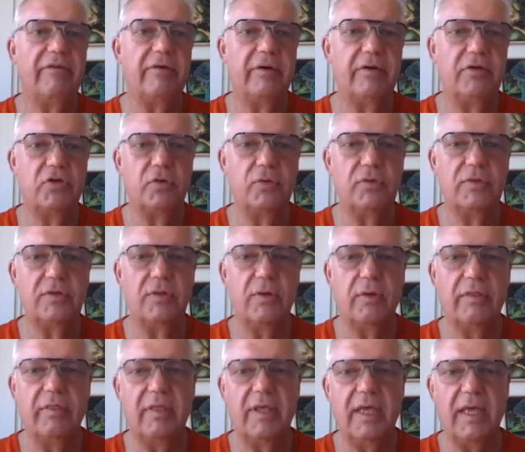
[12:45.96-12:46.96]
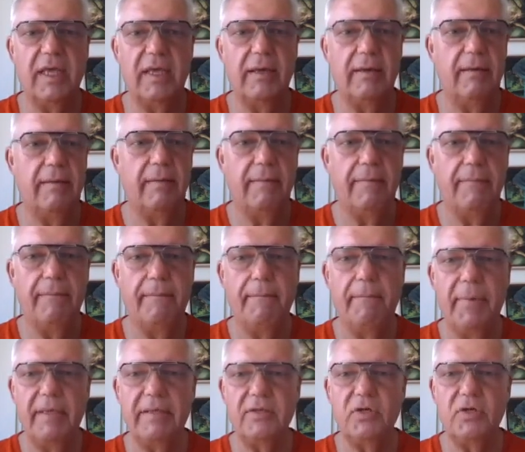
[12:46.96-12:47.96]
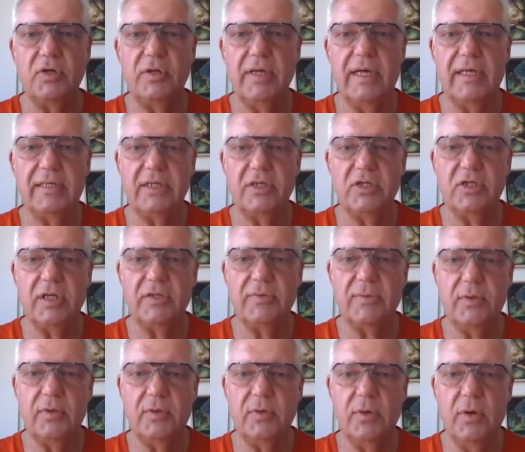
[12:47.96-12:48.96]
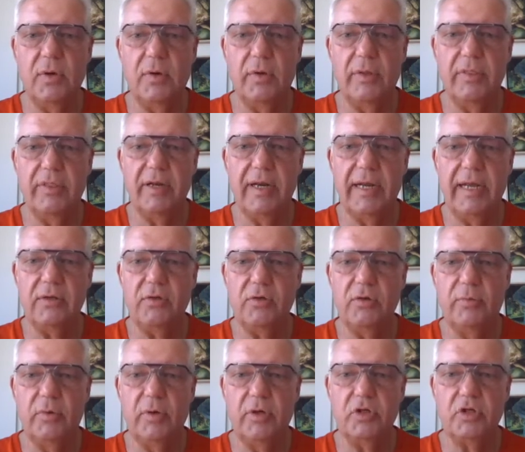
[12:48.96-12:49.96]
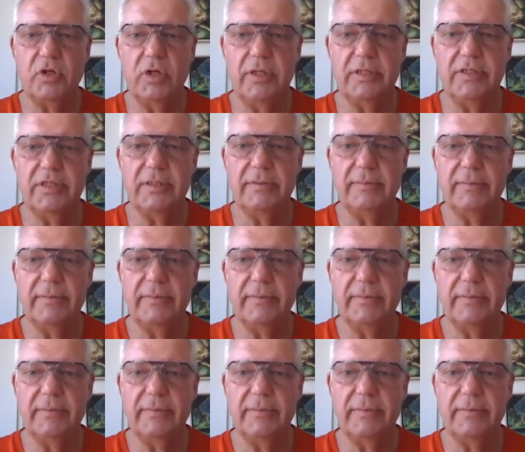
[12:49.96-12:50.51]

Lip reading: chosen on the passenger cars. I just want to go on the light commercials.